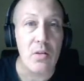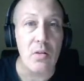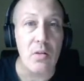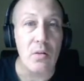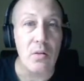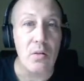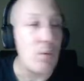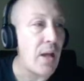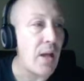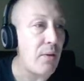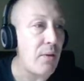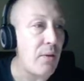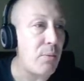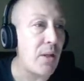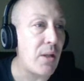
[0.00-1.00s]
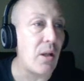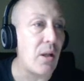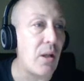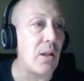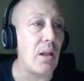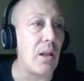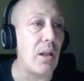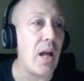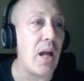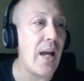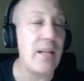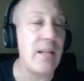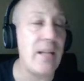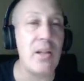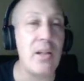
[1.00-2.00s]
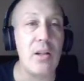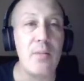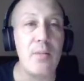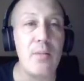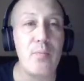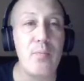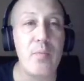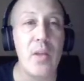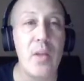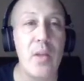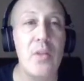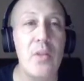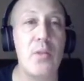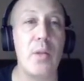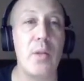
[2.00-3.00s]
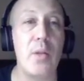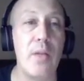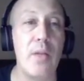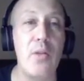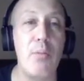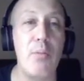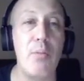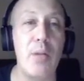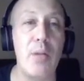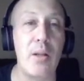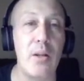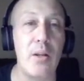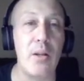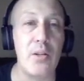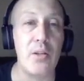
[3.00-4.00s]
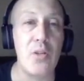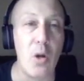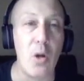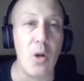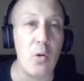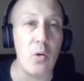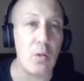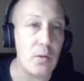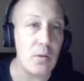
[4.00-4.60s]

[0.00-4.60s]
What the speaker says: We have the pick on the line here. So we're giving you a pick on the total.